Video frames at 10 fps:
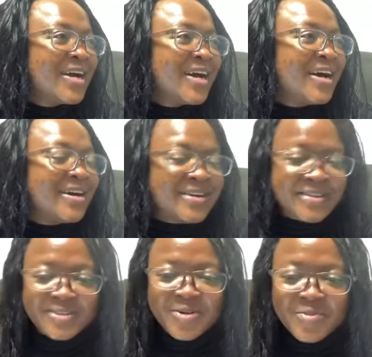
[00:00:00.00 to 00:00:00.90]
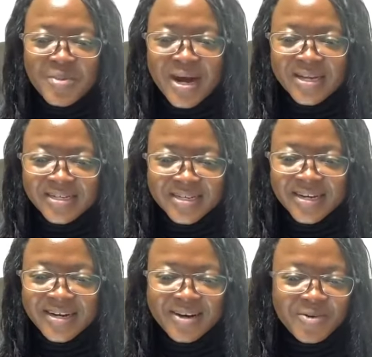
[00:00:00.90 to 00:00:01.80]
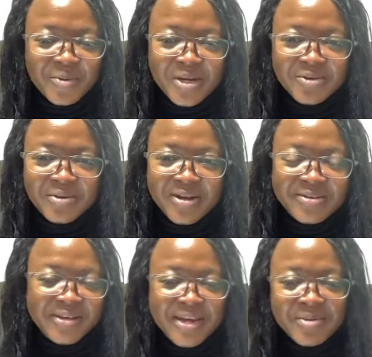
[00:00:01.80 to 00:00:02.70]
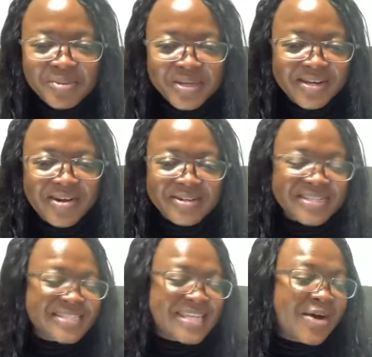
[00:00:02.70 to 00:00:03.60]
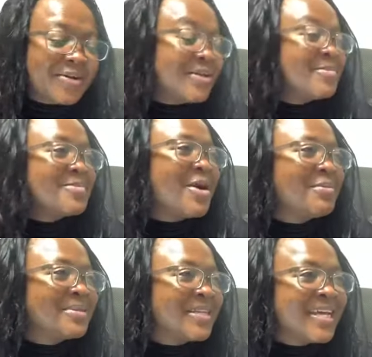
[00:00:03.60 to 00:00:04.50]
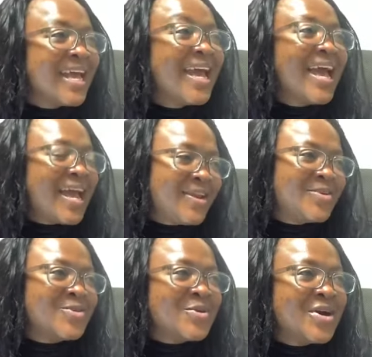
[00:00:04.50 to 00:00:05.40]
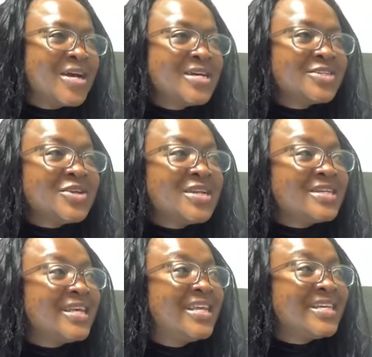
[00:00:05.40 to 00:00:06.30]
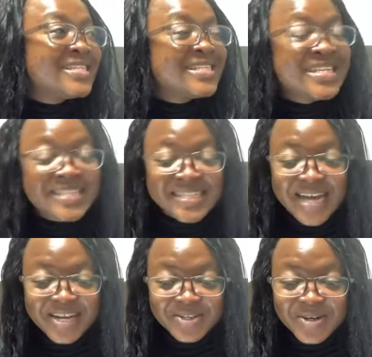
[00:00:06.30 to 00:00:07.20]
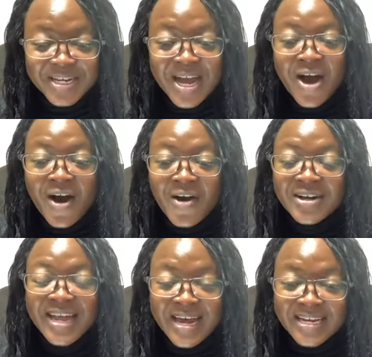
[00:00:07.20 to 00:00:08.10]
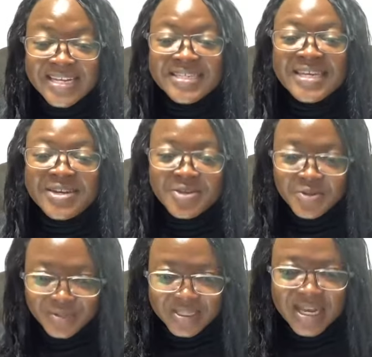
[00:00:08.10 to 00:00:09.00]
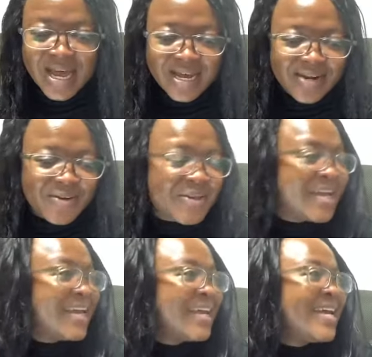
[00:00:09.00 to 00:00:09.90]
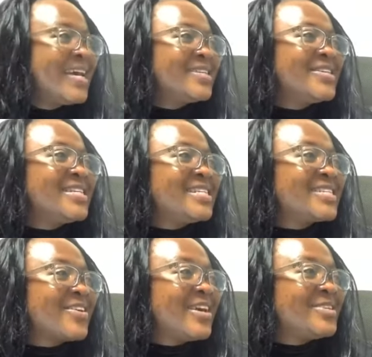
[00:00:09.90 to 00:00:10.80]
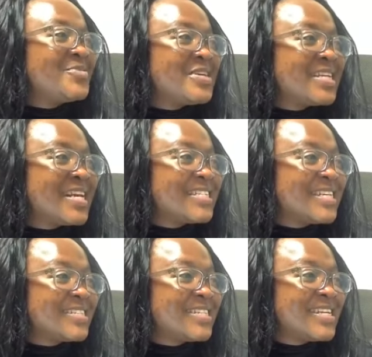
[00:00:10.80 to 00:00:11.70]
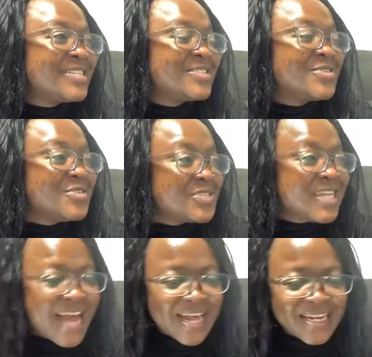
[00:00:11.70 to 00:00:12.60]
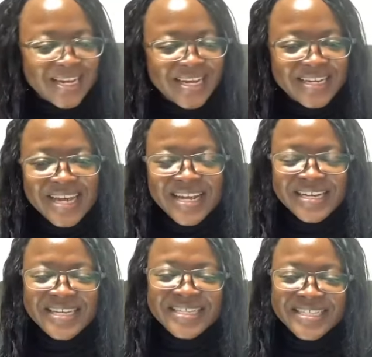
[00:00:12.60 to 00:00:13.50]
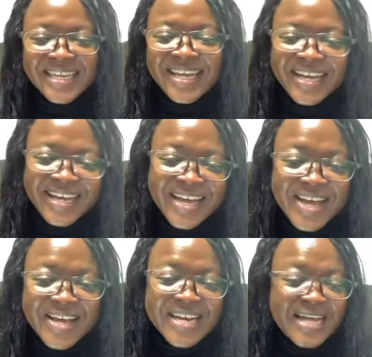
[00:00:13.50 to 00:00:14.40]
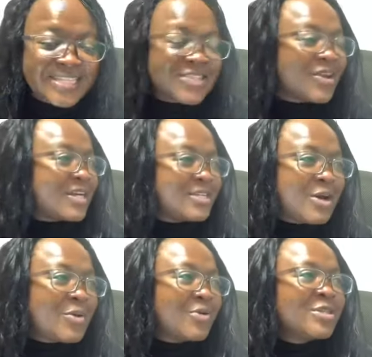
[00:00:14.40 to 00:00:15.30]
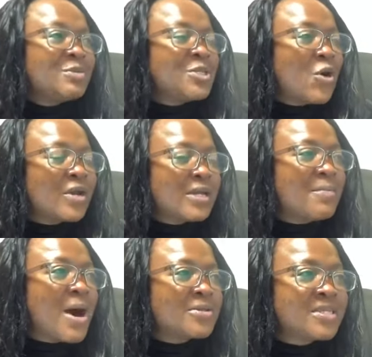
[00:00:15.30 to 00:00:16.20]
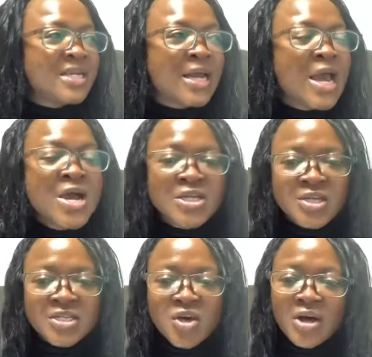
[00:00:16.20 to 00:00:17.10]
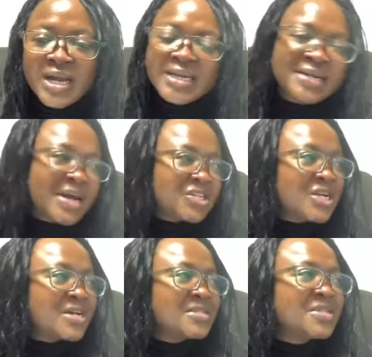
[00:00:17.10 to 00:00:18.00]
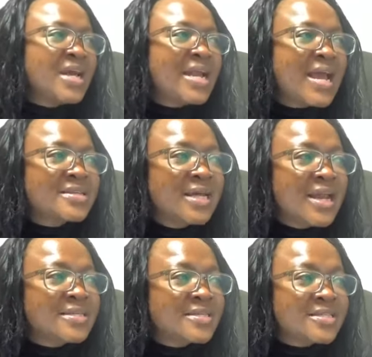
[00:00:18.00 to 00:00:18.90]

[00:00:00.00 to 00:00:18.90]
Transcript: don't mind when you hear me not sounding properly. Anywho, So this is actually, Auckland is in New Zealand, okay? So this is scholarship for international students to New Zealand. That's the scholarship that we are going to be talking about today. So it's called the International Student Excellence